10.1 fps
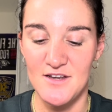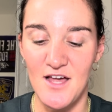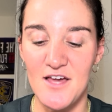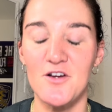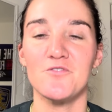
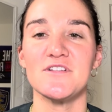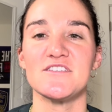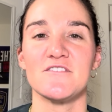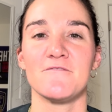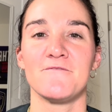Not only
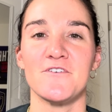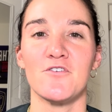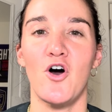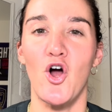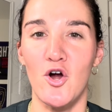did it
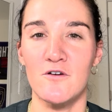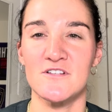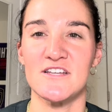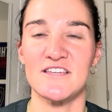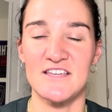feel hard
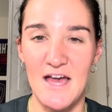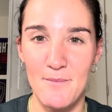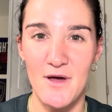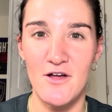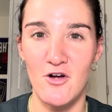to get
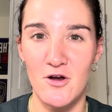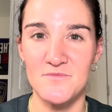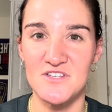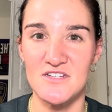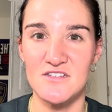my
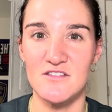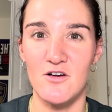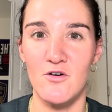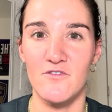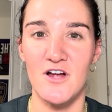arms into the
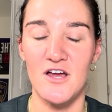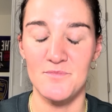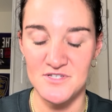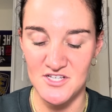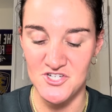overhead
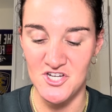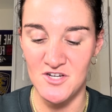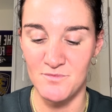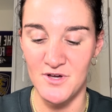position,